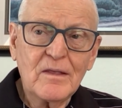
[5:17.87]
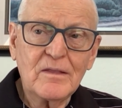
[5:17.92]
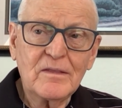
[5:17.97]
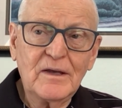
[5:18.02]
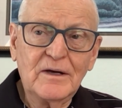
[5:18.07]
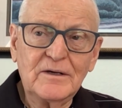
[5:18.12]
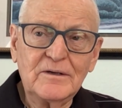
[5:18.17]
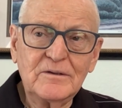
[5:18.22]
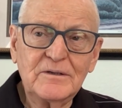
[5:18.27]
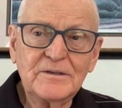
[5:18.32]

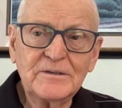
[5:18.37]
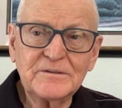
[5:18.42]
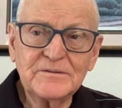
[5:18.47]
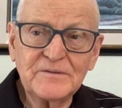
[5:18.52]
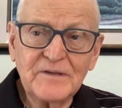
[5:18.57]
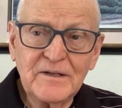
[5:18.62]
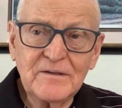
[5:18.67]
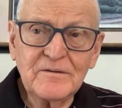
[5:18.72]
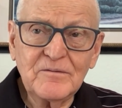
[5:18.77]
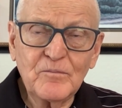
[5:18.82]
Now,
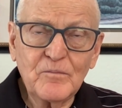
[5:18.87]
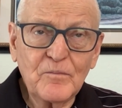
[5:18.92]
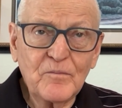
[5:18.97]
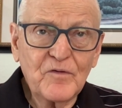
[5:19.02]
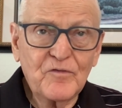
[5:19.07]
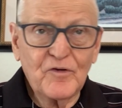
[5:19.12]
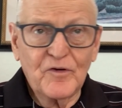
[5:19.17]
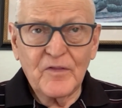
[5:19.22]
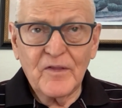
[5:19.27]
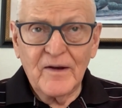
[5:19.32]
then,
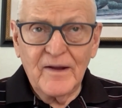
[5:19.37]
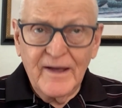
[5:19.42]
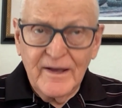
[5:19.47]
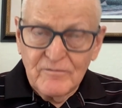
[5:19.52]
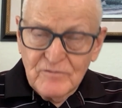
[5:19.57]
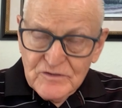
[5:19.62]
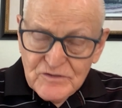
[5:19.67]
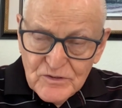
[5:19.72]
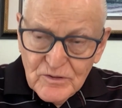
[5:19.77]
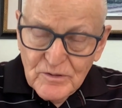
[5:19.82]
before the
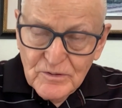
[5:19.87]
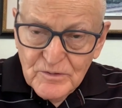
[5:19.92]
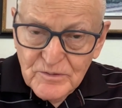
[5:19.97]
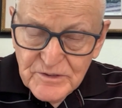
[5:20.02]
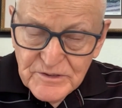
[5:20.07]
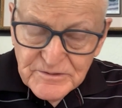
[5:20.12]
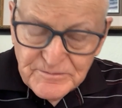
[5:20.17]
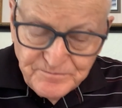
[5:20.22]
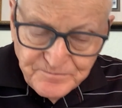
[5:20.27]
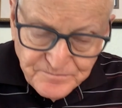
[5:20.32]
night was over
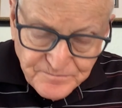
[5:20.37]
with,